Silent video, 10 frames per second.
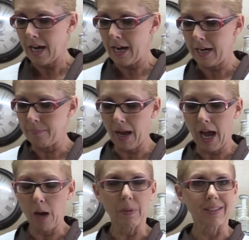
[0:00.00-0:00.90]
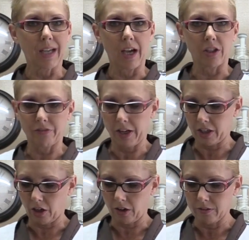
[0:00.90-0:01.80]
apple cider
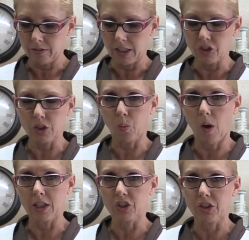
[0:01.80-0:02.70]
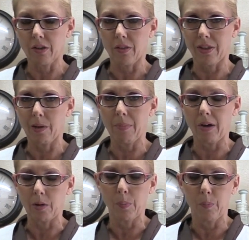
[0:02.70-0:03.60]
vinegar, and just watch the
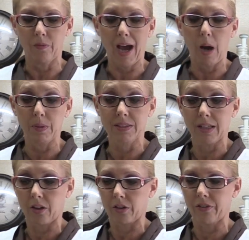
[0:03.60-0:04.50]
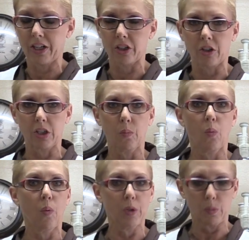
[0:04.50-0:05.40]
amount of apple cider vinegar
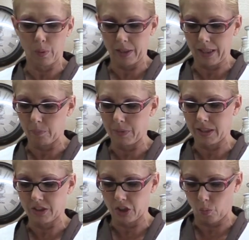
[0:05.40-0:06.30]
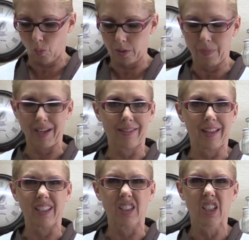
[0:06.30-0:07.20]
you put in, because you don't want to make
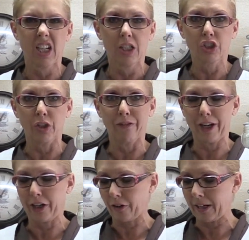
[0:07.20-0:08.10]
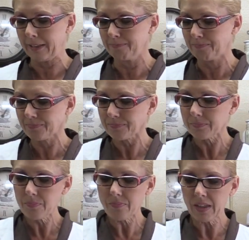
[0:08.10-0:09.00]
things too vinegary.
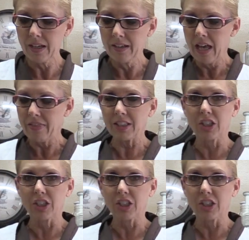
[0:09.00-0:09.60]
Then